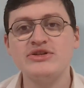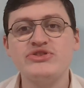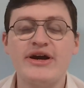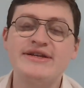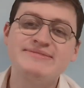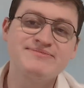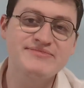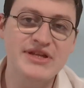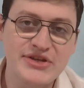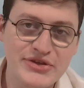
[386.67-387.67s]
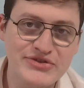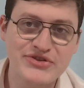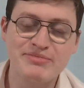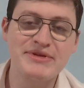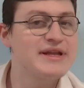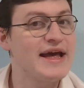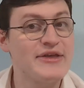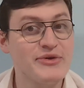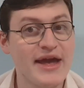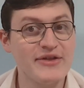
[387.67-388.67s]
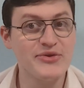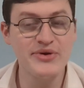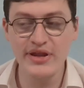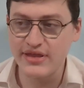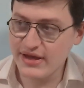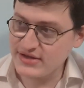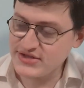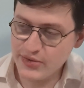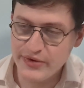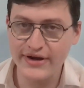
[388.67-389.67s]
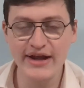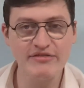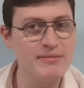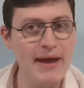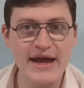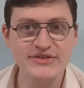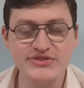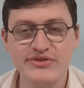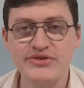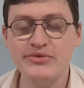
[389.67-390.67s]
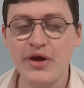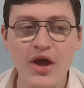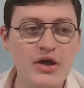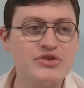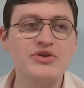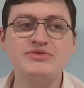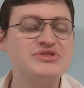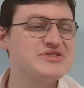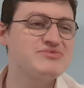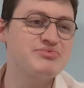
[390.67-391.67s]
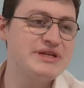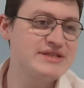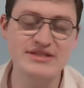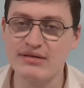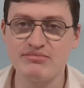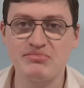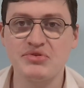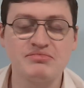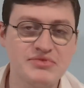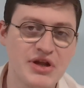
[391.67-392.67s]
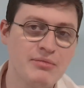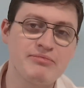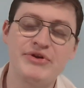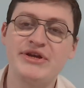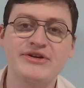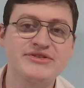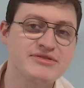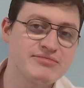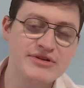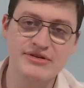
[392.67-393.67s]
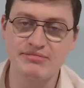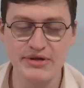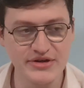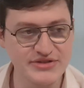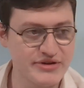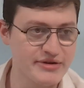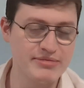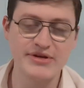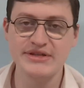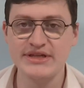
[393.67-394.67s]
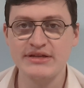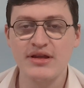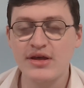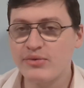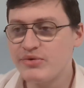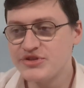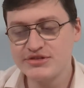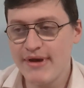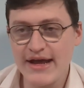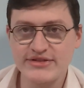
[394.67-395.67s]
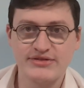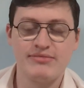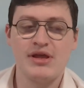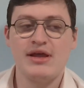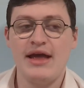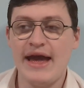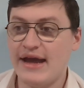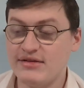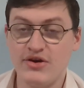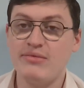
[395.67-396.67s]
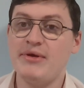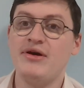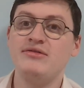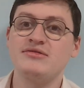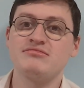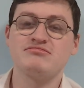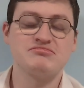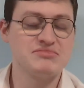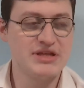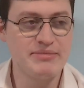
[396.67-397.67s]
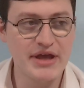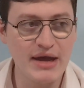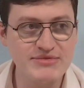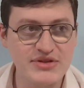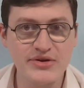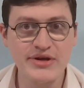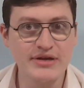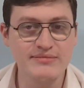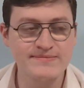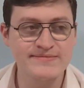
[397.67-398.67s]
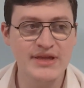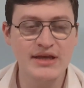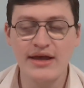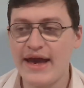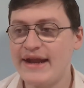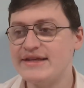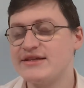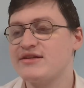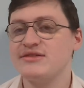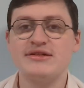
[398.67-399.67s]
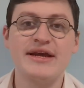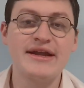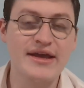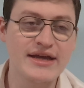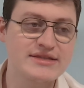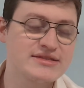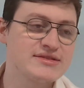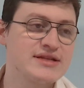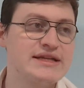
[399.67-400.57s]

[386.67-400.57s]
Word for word: Johnny. You're stupid and you can't do anything. So we're gonna have to pass you through. To just read some, you know, precursor book, precursory books, and we'll just pass you." And lo and behold, he becomes a lawyer, and he starts litigating cases.